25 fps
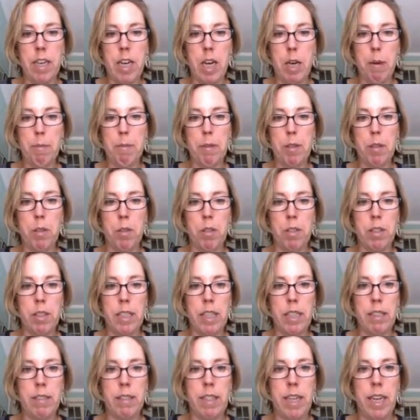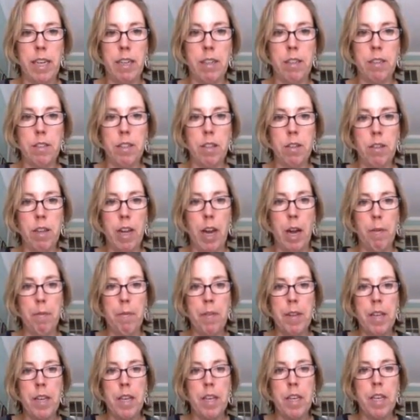Common Core state standards. Okay,
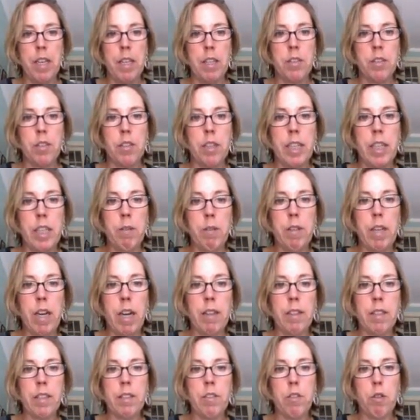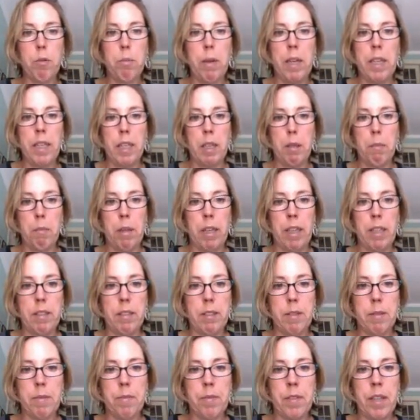so here we are. This is our opinion
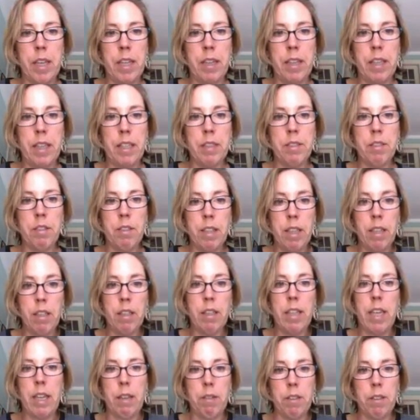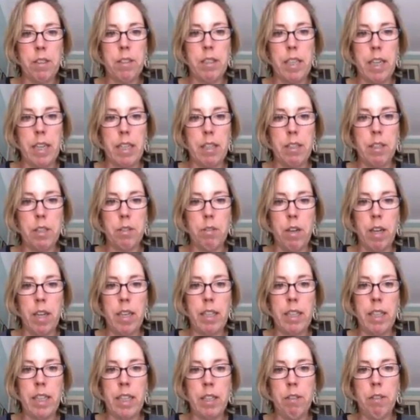piece, and these are their language standards,
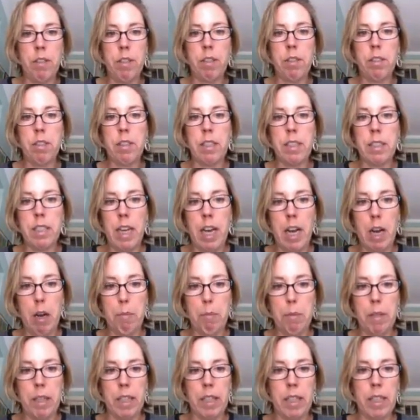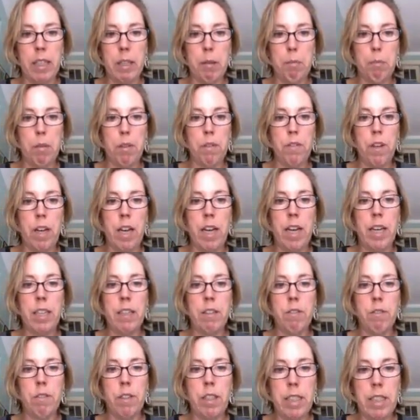right? Introduce the topic,
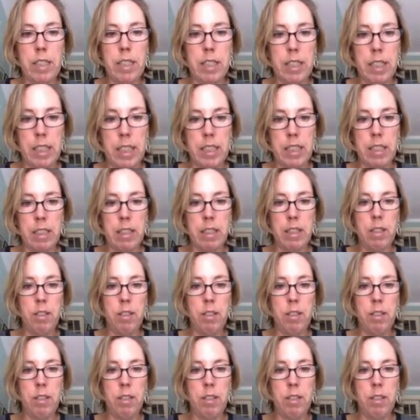provide reasons,